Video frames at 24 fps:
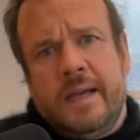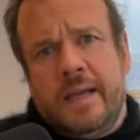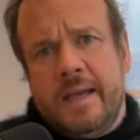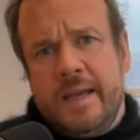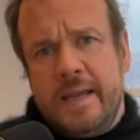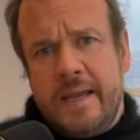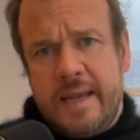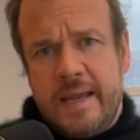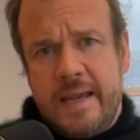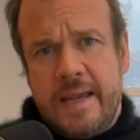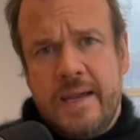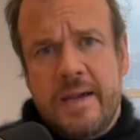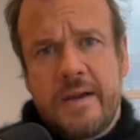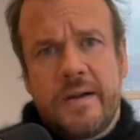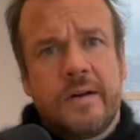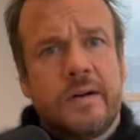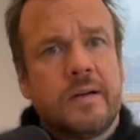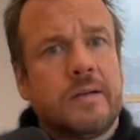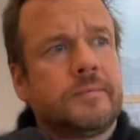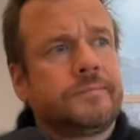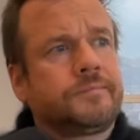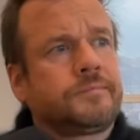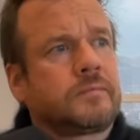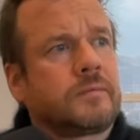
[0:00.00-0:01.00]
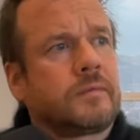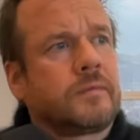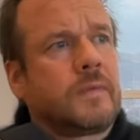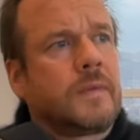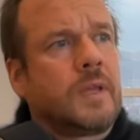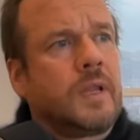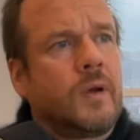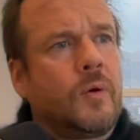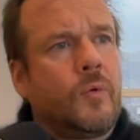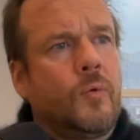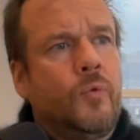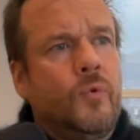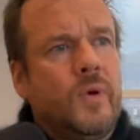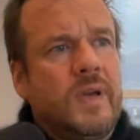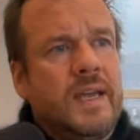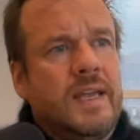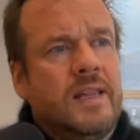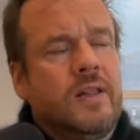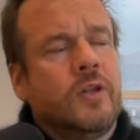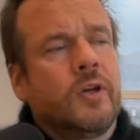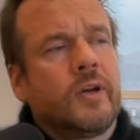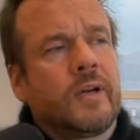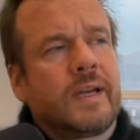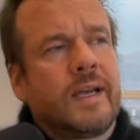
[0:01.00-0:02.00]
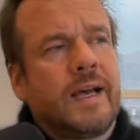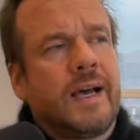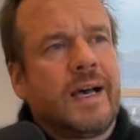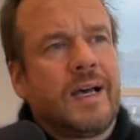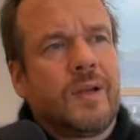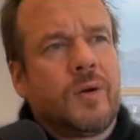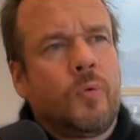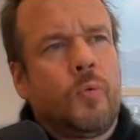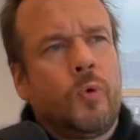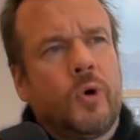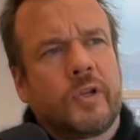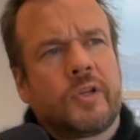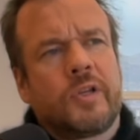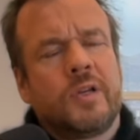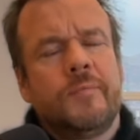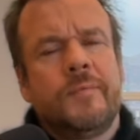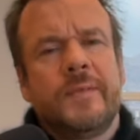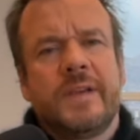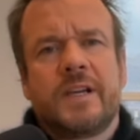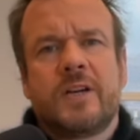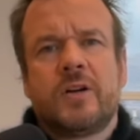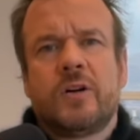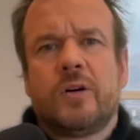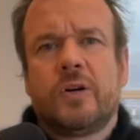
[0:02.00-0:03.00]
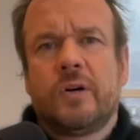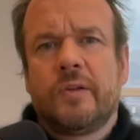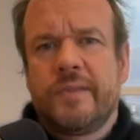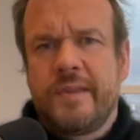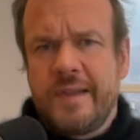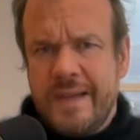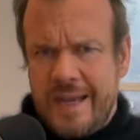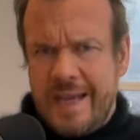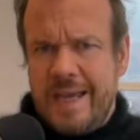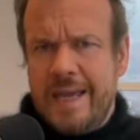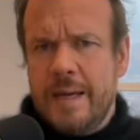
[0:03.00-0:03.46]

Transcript: Here we look at what can be called the